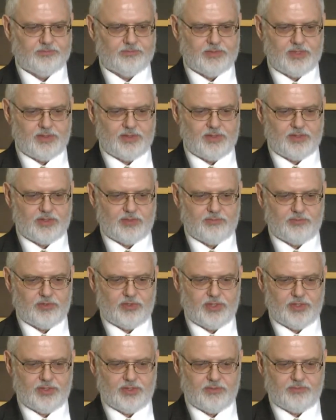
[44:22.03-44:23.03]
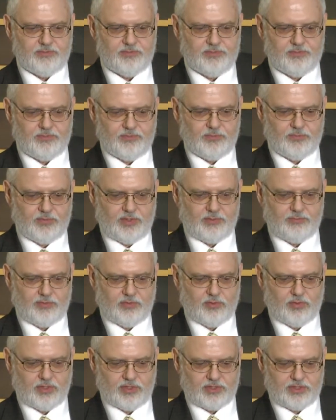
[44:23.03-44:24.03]
this is a PRISM
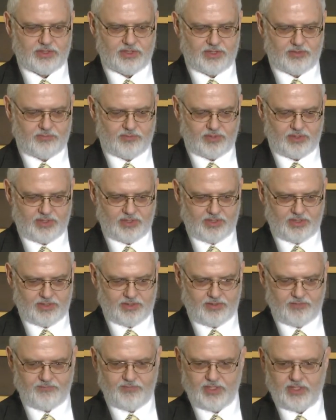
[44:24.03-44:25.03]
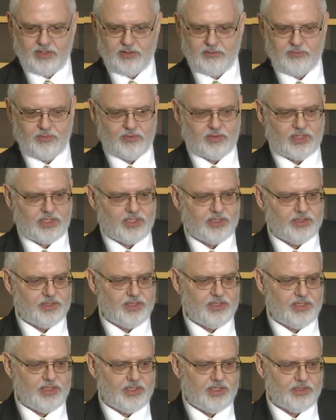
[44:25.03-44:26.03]
report. It's available on
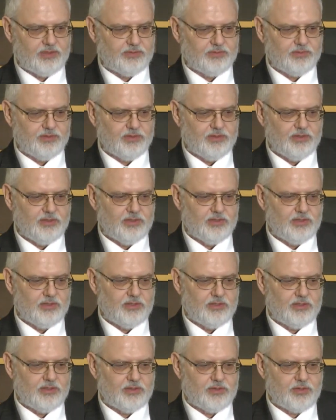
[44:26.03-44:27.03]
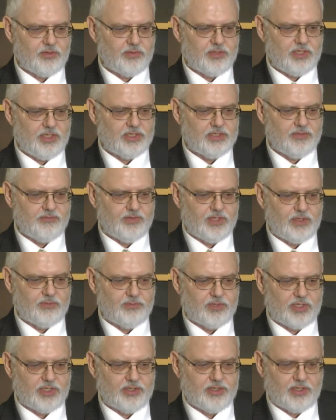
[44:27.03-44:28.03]
the Association of
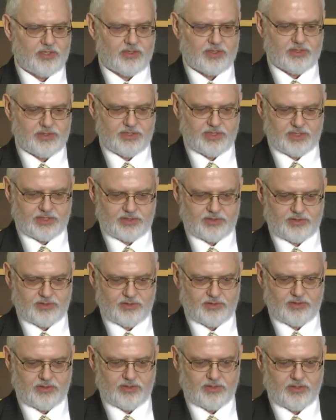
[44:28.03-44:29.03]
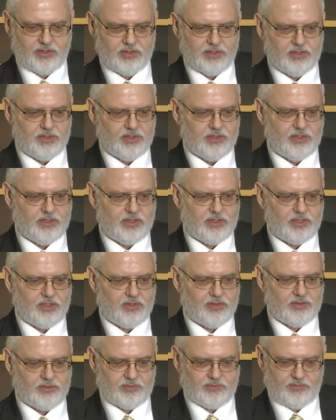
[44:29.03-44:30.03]
Enterprise Architecture
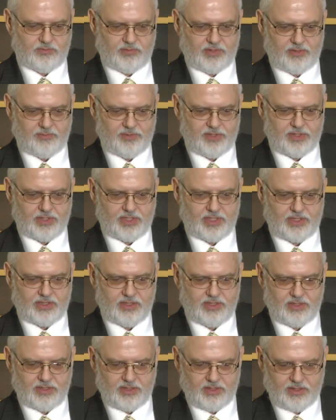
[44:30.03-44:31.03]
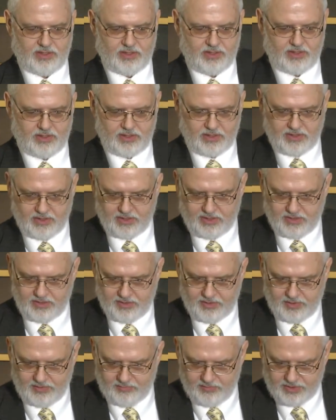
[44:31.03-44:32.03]
website.
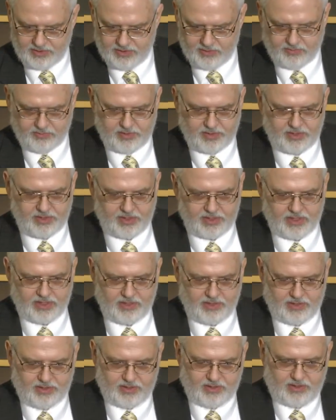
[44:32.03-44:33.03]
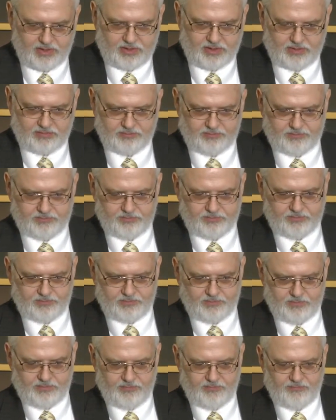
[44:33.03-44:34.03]
It's the original study,
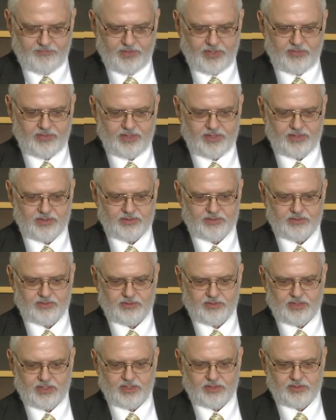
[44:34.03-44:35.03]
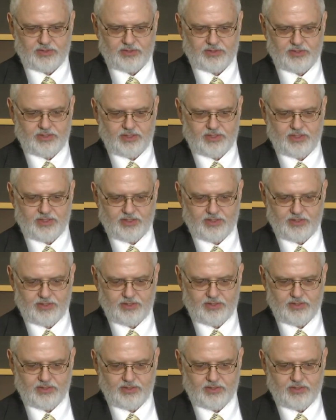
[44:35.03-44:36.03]
very large study
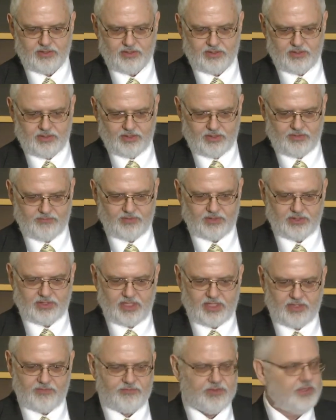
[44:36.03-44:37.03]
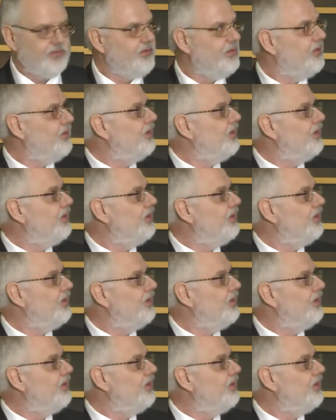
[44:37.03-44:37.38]
of a lot of different